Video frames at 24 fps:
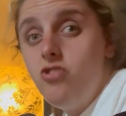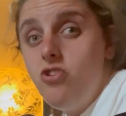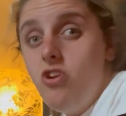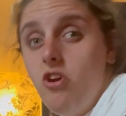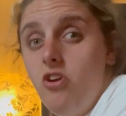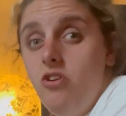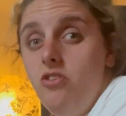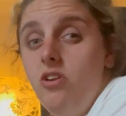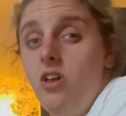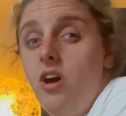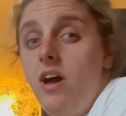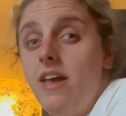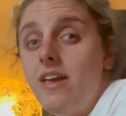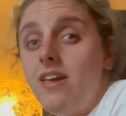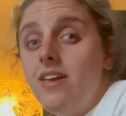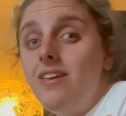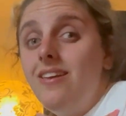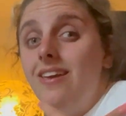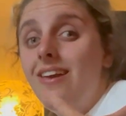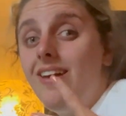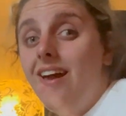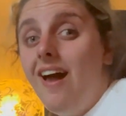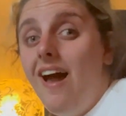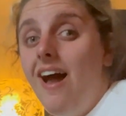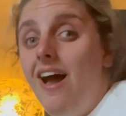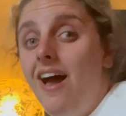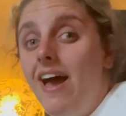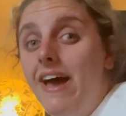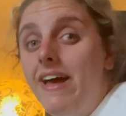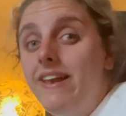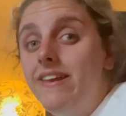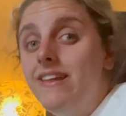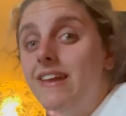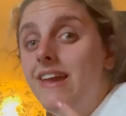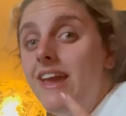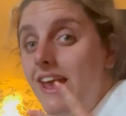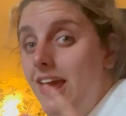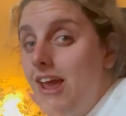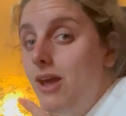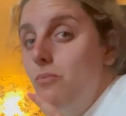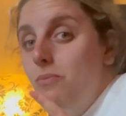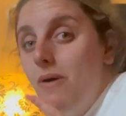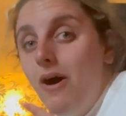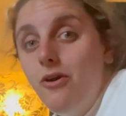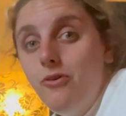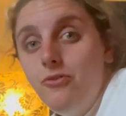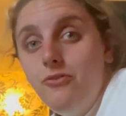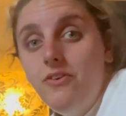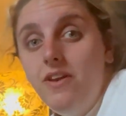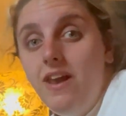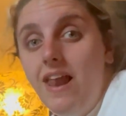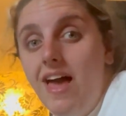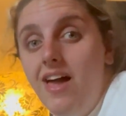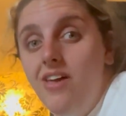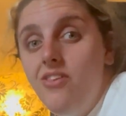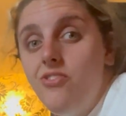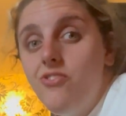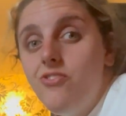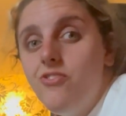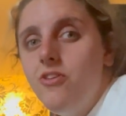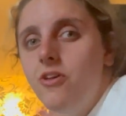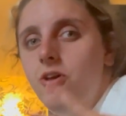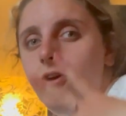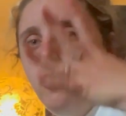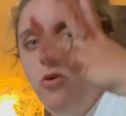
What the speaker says: show like you can eat well for less.